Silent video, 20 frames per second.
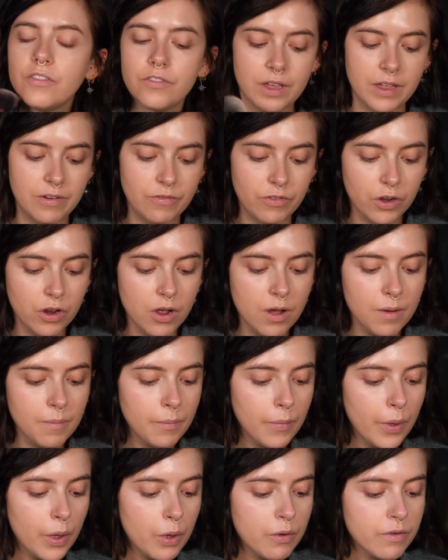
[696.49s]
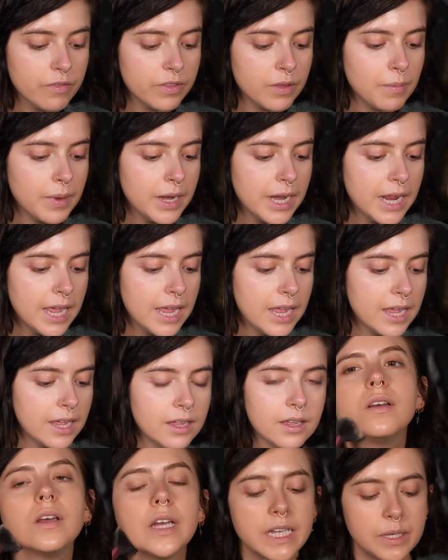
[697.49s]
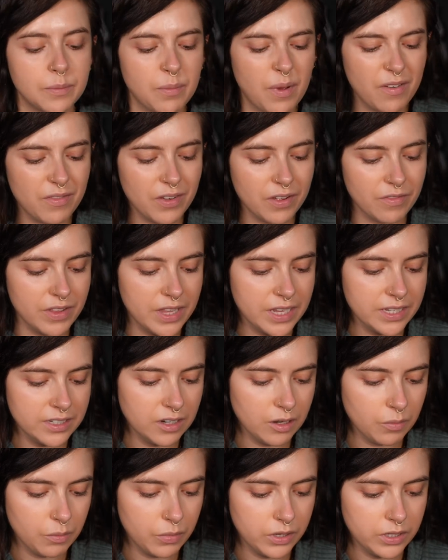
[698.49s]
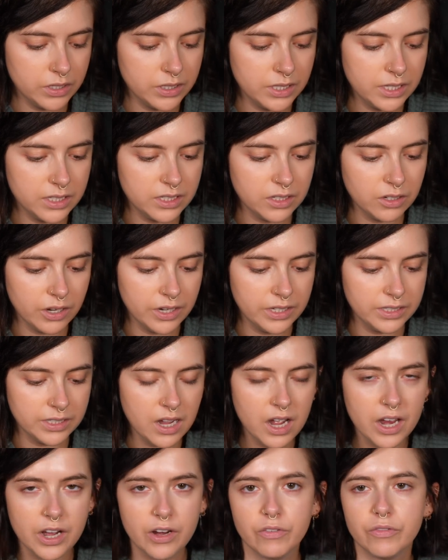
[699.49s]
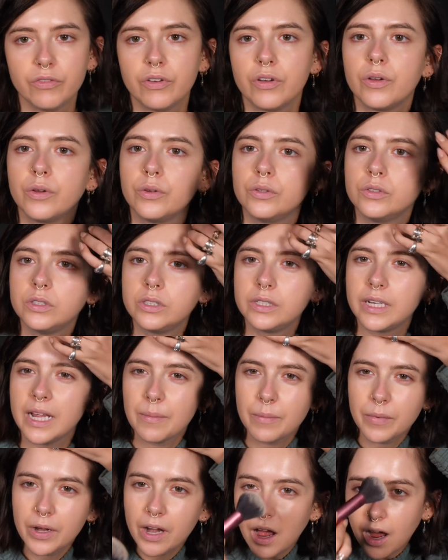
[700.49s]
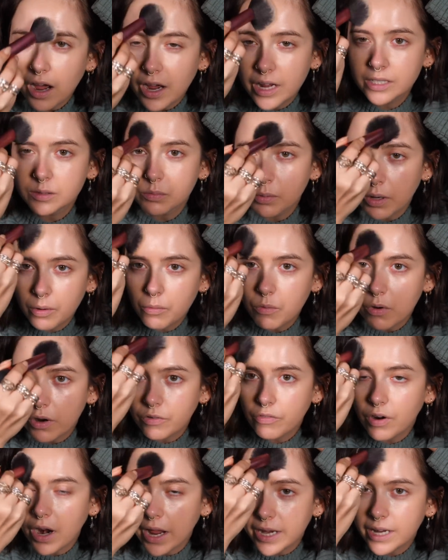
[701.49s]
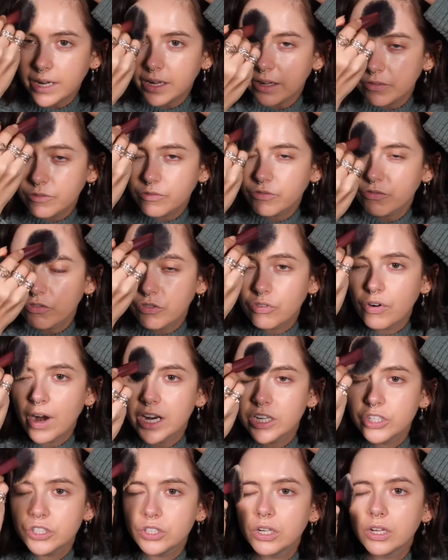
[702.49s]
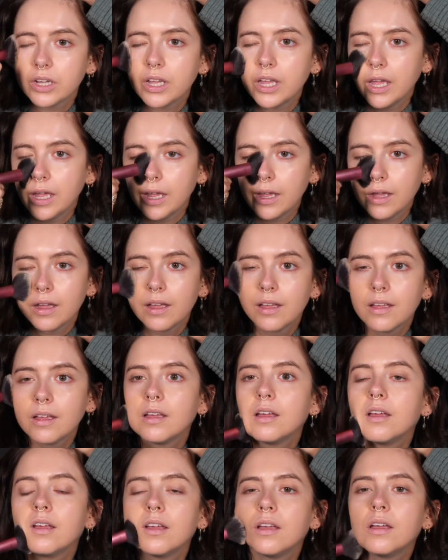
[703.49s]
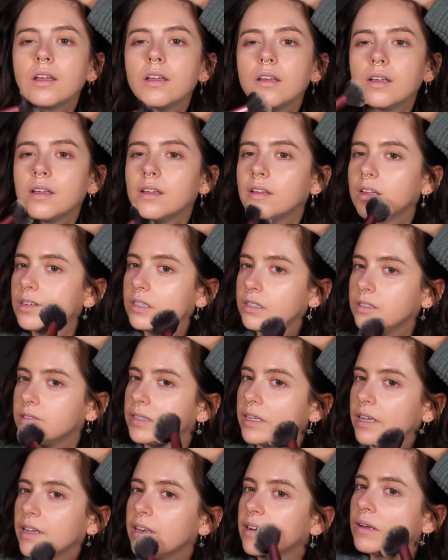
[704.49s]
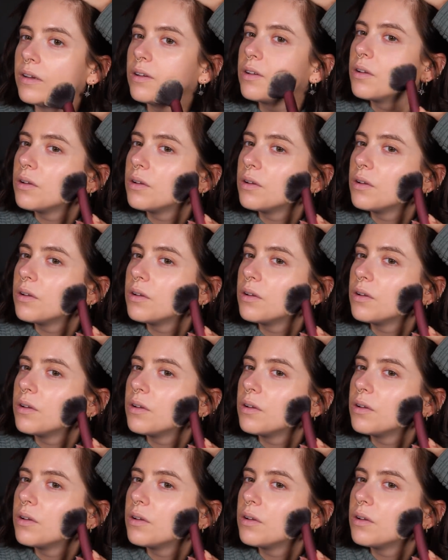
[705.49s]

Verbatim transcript: Favorite combo of the minute. It's perfect for this look because this look is kind of statement eyes, but I want like fresh looking skin.